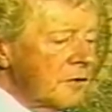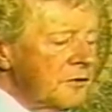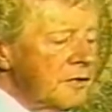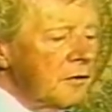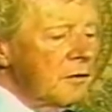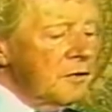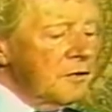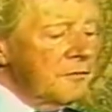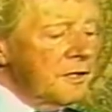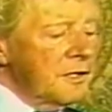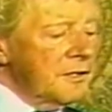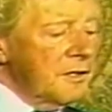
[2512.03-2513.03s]
You see, a lot
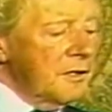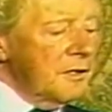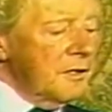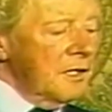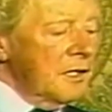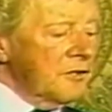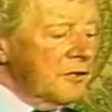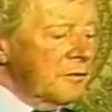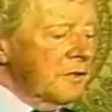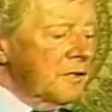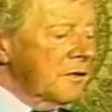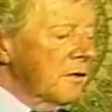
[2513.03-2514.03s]
of these
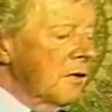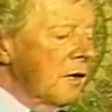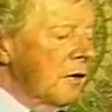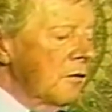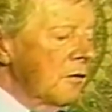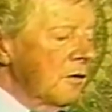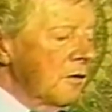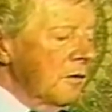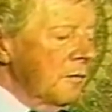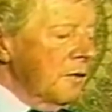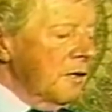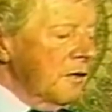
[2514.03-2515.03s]
instruments are now
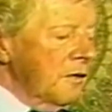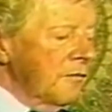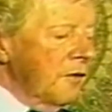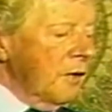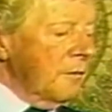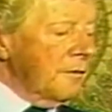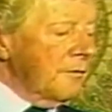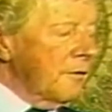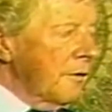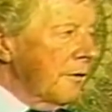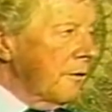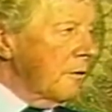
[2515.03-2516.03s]
being developed
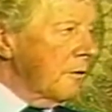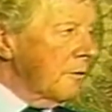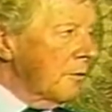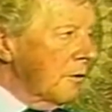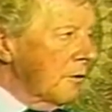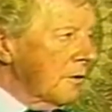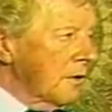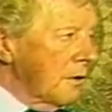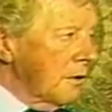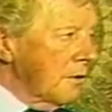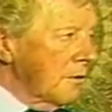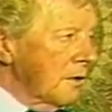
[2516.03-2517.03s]
for third world
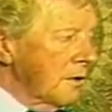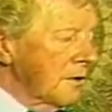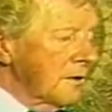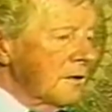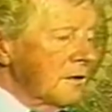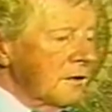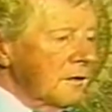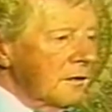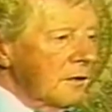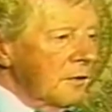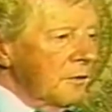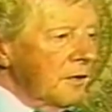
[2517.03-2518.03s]
countries.
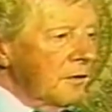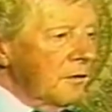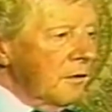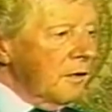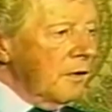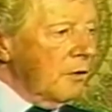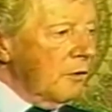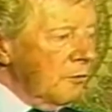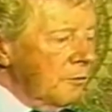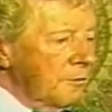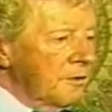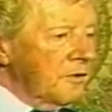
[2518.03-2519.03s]
Now, we can't
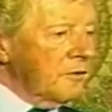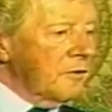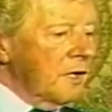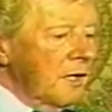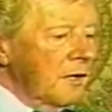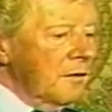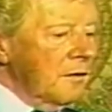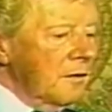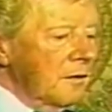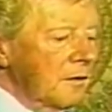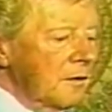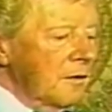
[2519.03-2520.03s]
hope to train
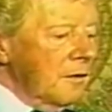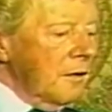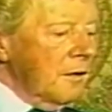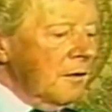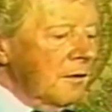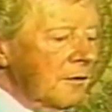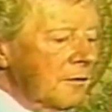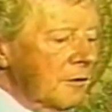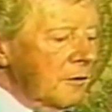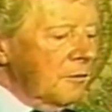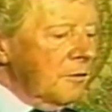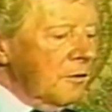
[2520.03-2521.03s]

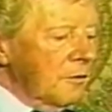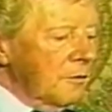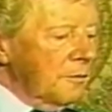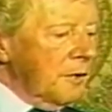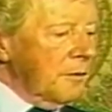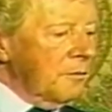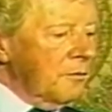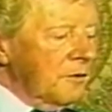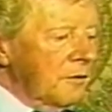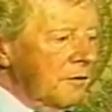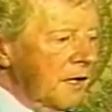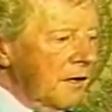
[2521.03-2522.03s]
third world people
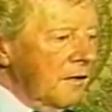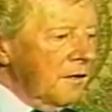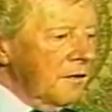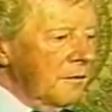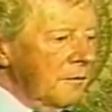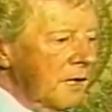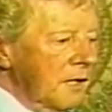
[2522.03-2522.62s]
directly into